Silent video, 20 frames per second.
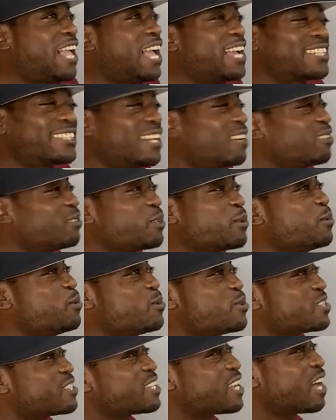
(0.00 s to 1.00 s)
actually, I don't think
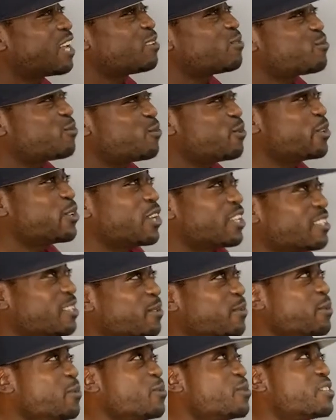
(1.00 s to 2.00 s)
we was in California. I
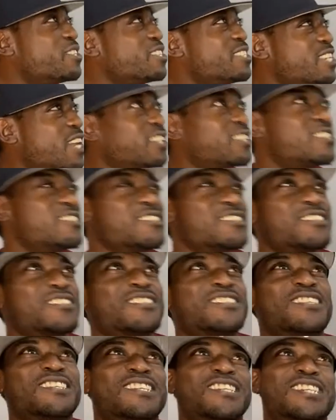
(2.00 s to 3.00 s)
think we was in
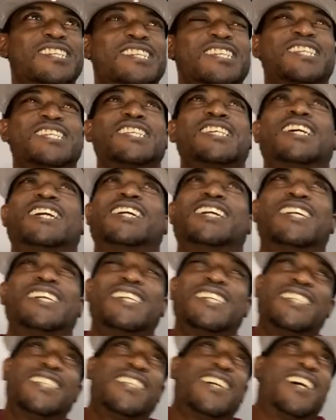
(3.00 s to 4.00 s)
Texas.
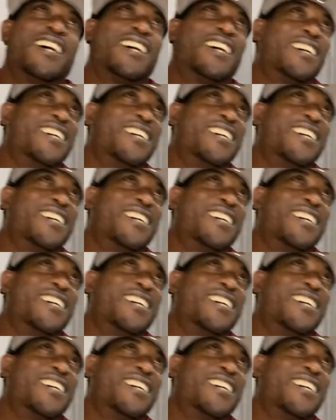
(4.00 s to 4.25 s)
And